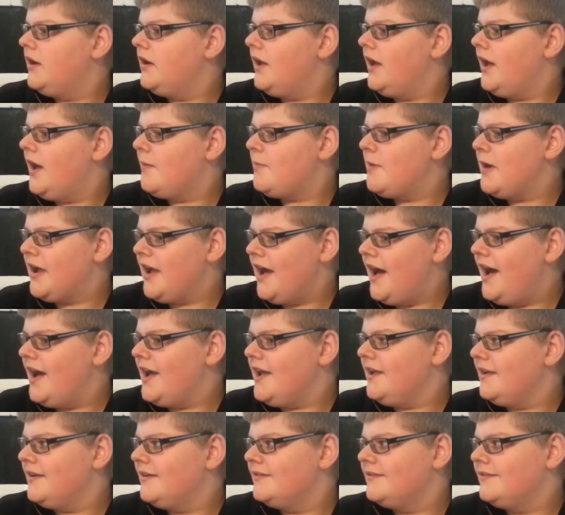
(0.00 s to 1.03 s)
But I'm a
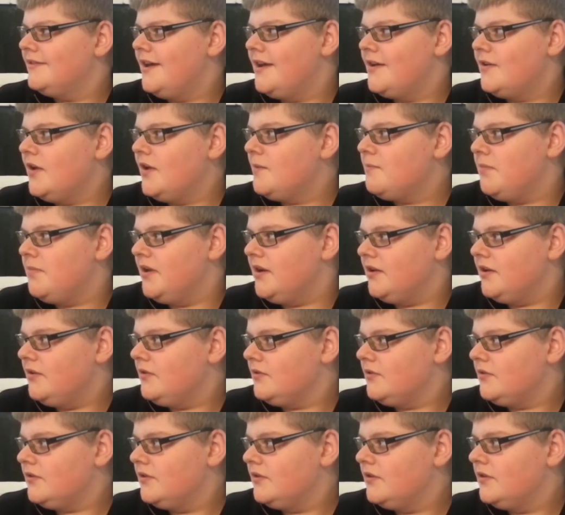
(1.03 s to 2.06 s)
guy. I don't get
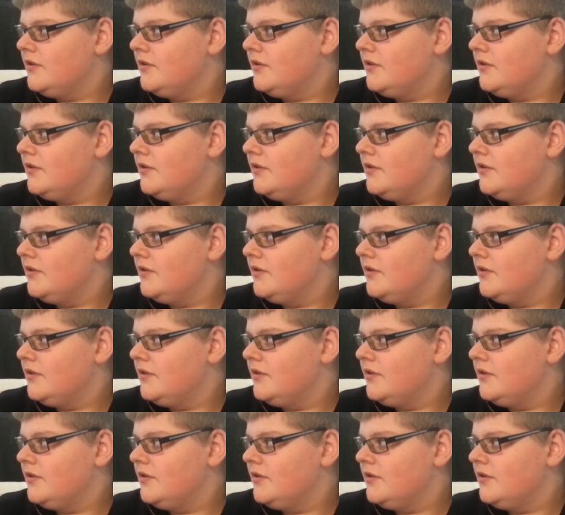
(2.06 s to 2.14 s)
pedicures.